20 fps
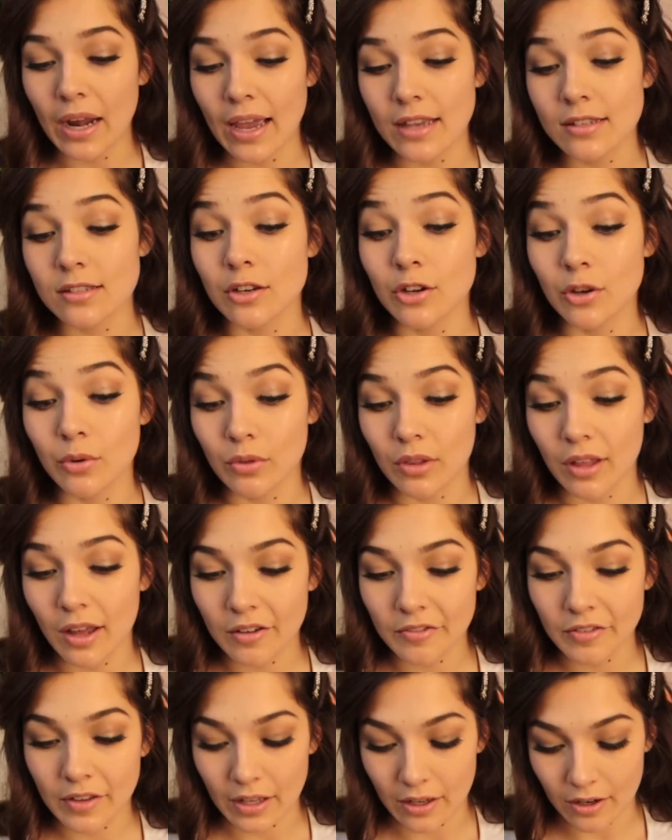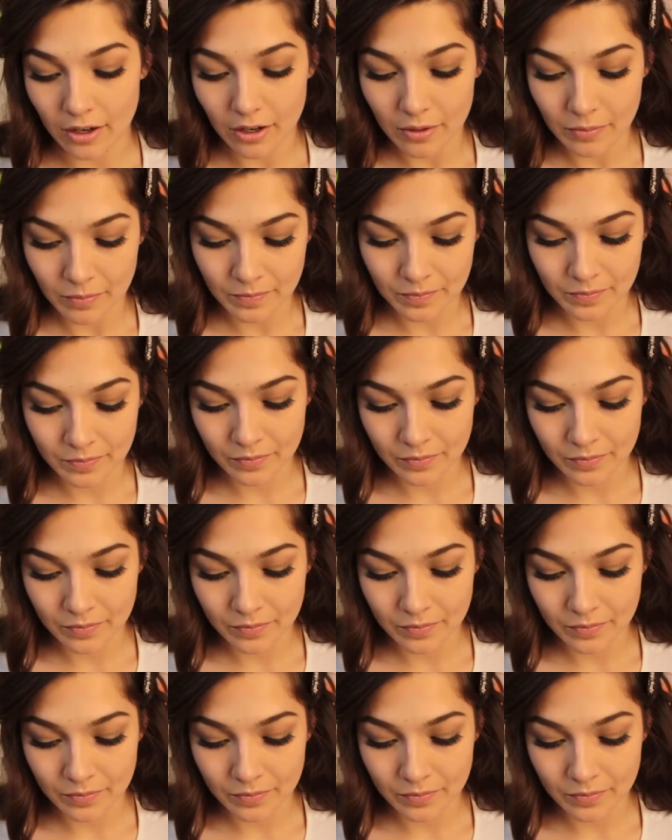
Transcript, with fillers: has a new love here,